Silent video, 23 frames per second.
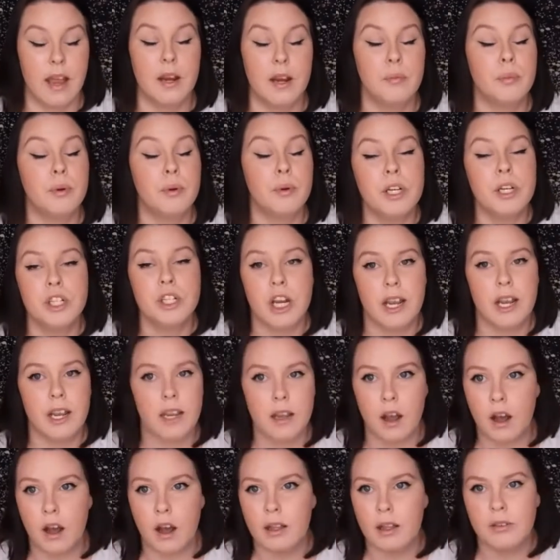I
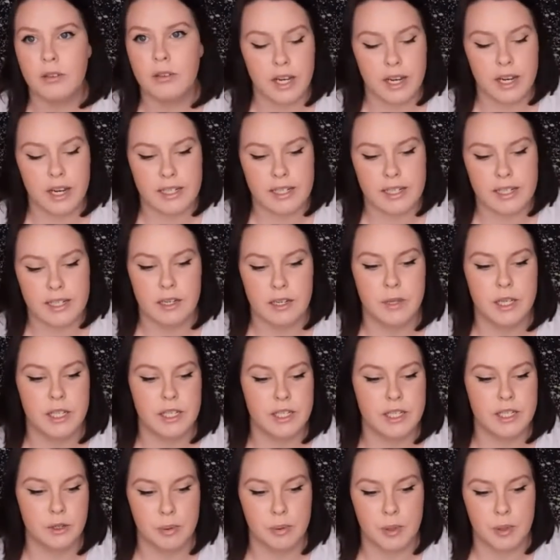appreciate all of you guys sending me
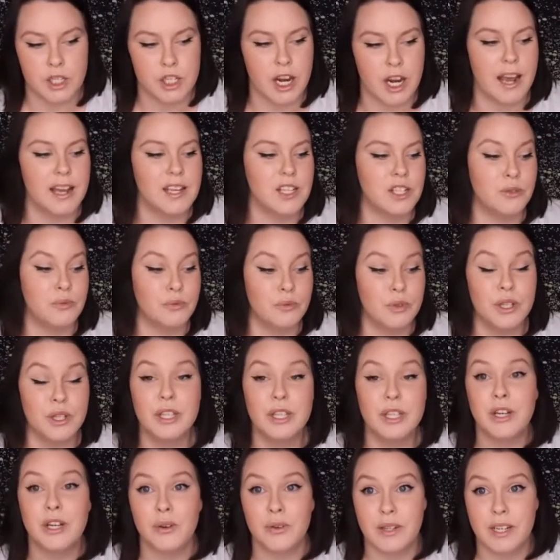super chats. You
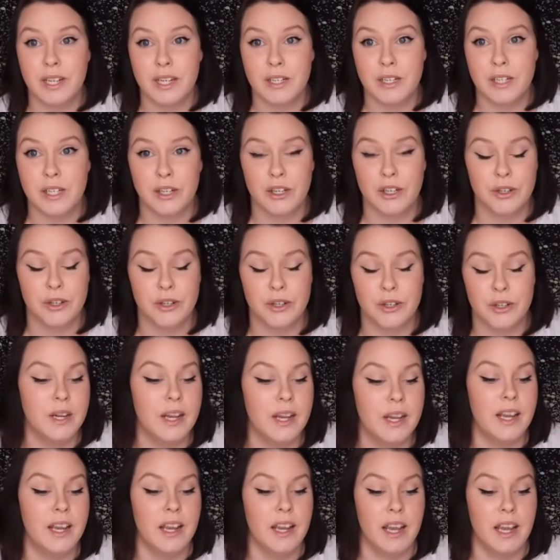really don't need to.
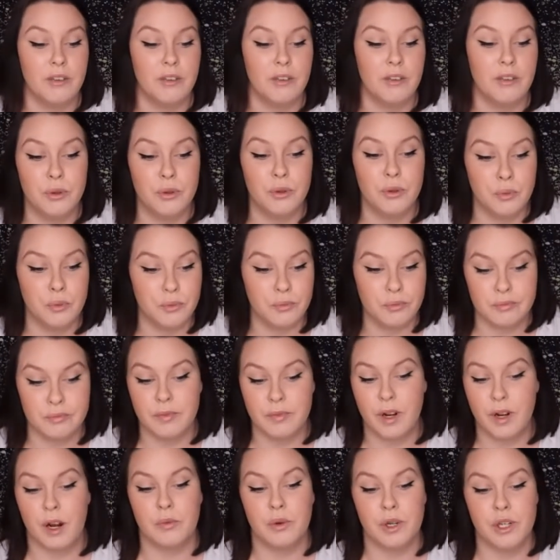If you
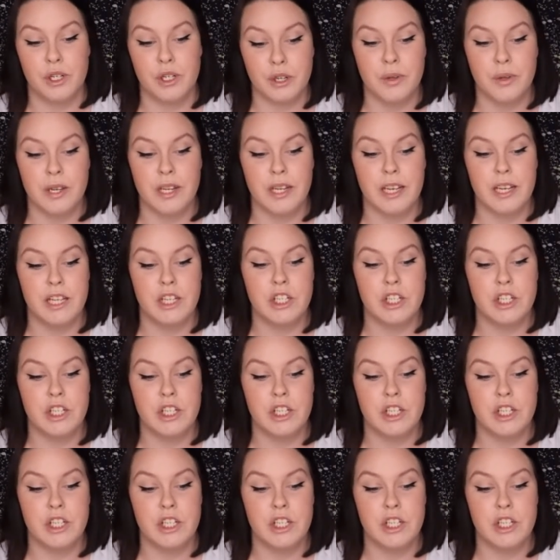were doing